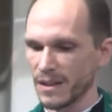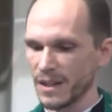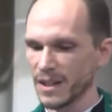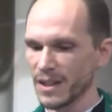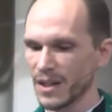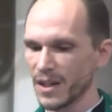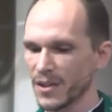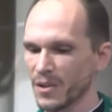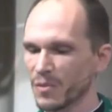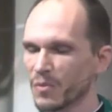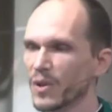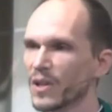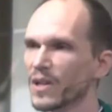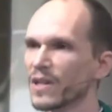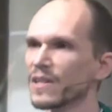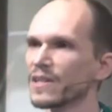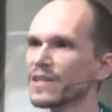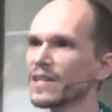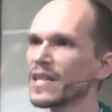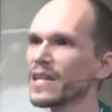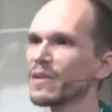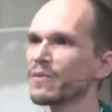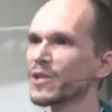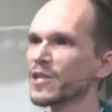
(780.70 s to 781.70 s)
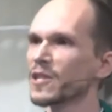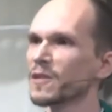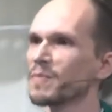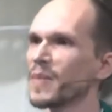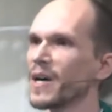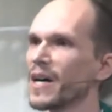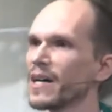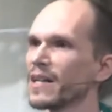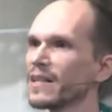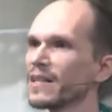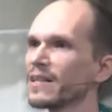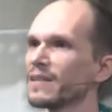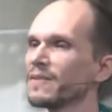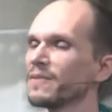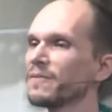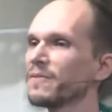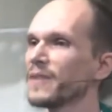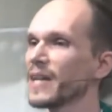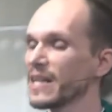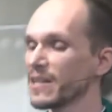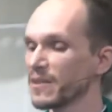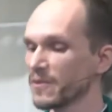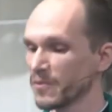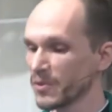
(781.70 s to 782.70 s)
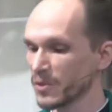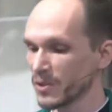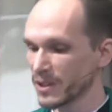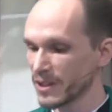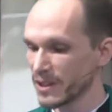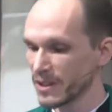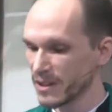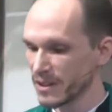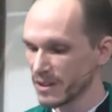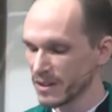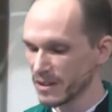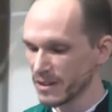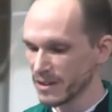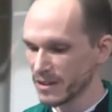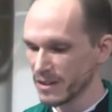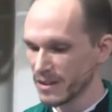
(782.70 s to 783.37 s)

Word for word: In other words, he responded faithfully